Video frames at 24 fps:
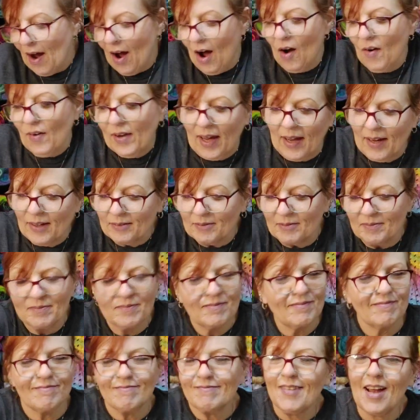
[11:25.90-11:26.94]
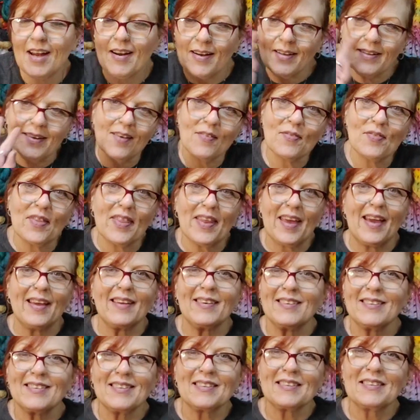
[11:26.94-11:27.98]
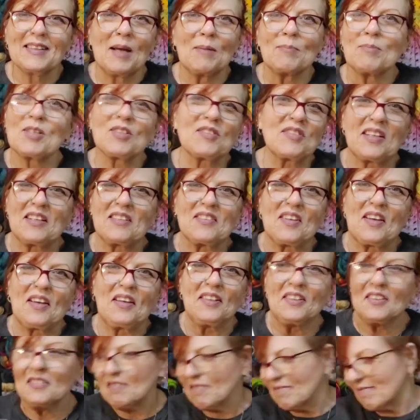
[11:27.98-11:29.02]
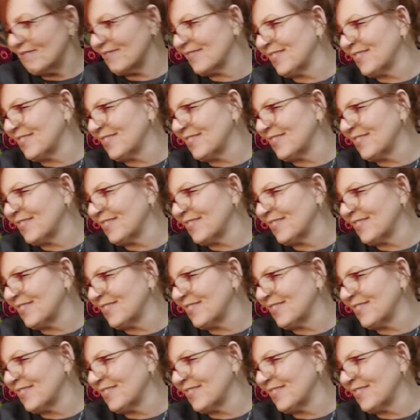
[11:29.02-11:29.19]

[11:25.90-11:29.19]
Okay, all right, enough of that. I'm just excited.